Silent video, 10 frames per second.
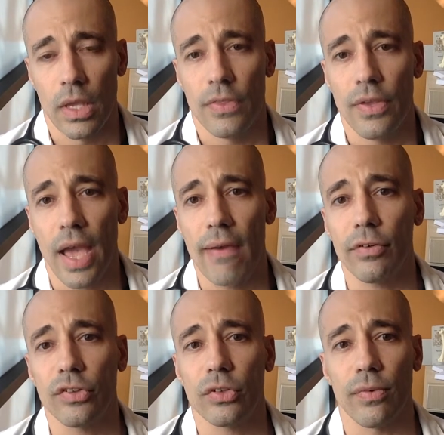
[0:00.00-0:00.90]
The
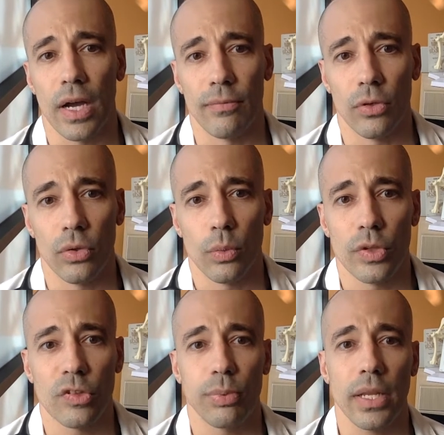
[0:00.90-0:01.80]
average survival
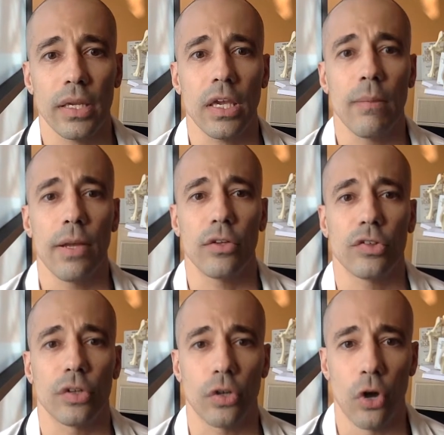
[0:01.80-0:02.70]
with splenic
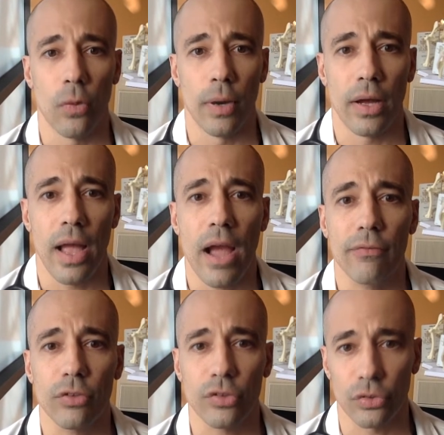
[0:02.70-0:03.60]
hemangiosarcoma
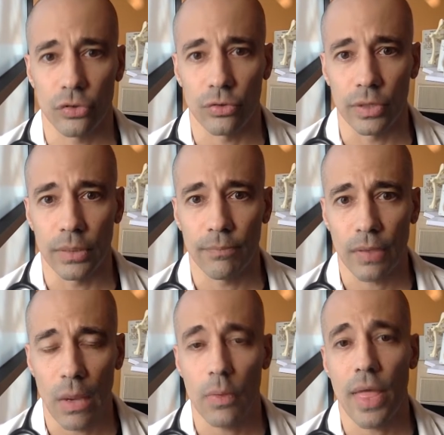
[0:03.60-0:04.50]
after surgery
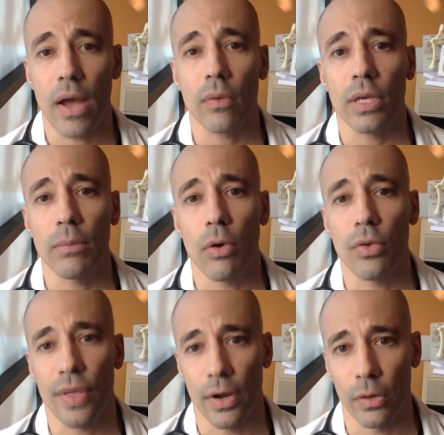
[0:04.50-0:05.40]
and without
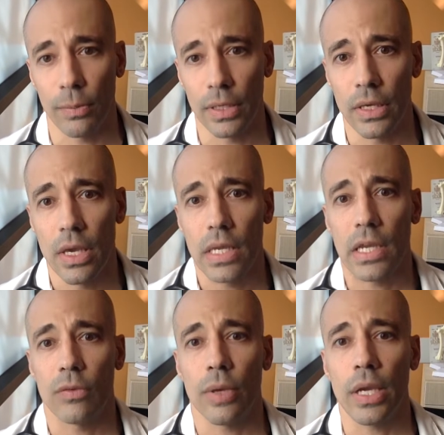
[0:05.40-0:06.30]
chemotherapy
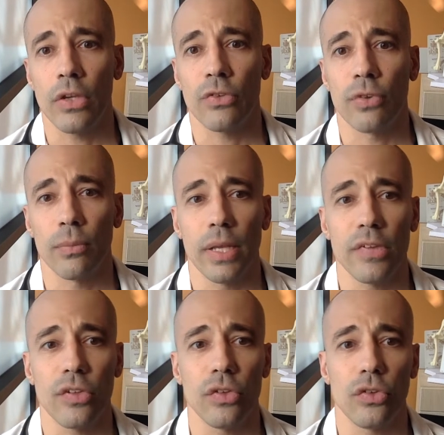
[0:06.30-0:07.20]
can range from
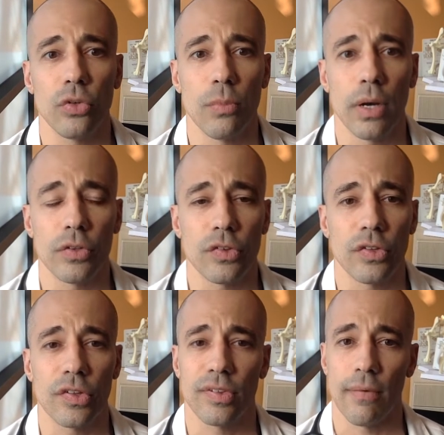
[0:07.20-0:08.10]
less than two months
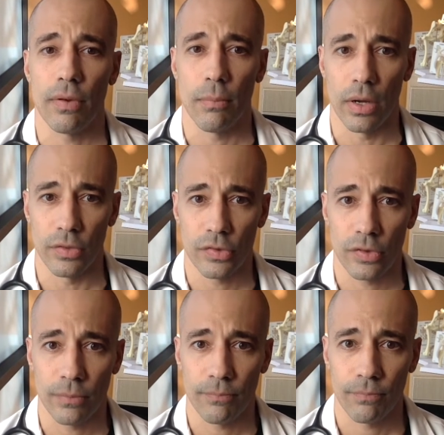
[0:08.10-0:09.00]
to seven months.